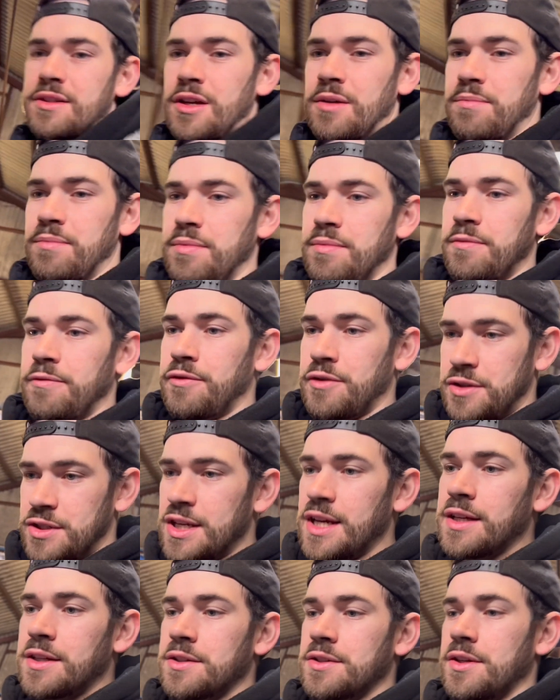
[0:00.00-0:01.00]
up for a
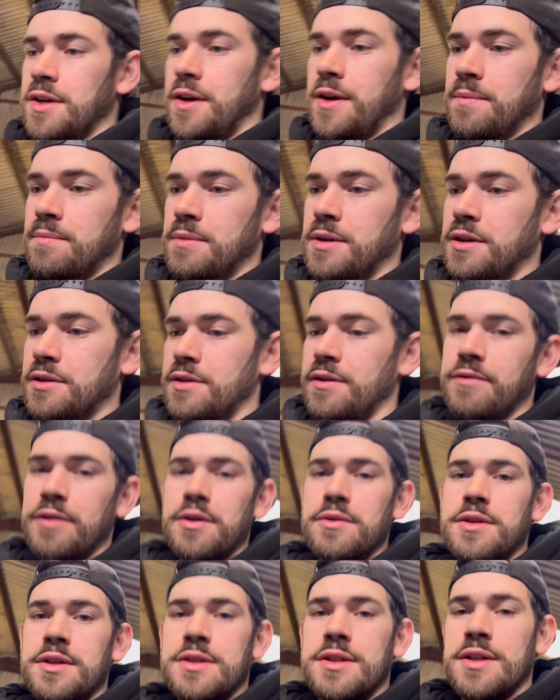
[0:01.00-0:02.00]
second time because I've
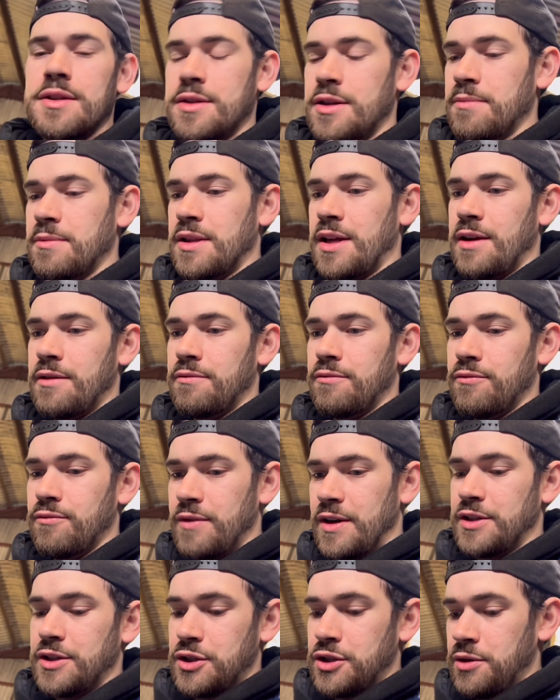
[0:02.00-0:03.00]
noticed there's some of that
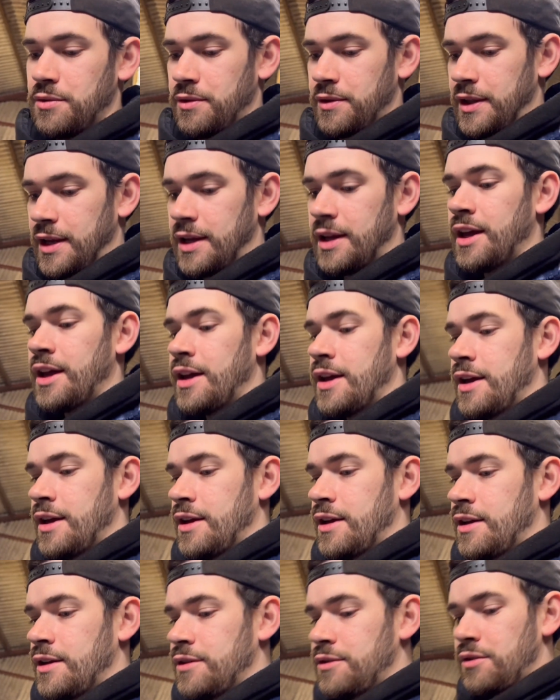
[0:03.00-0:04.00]
residue on there.
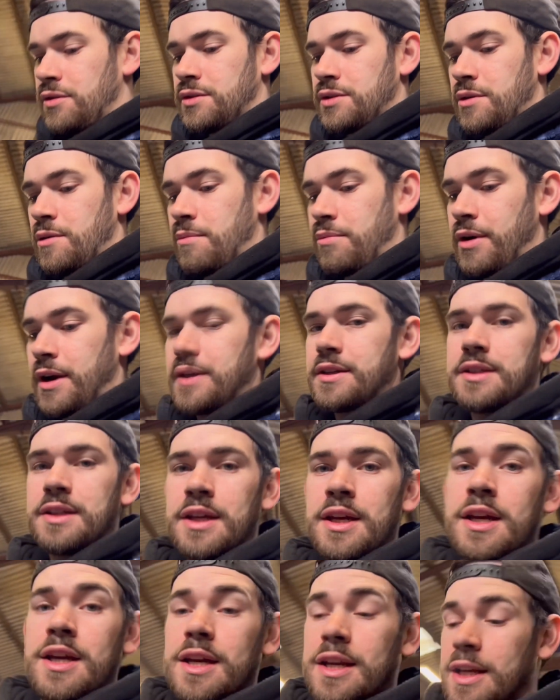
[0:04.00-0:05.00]
Not too impressed.
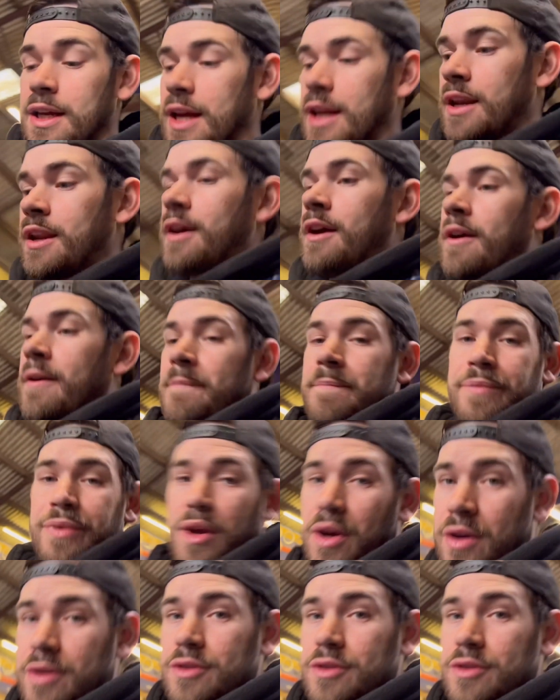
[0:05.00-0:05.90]
And again, I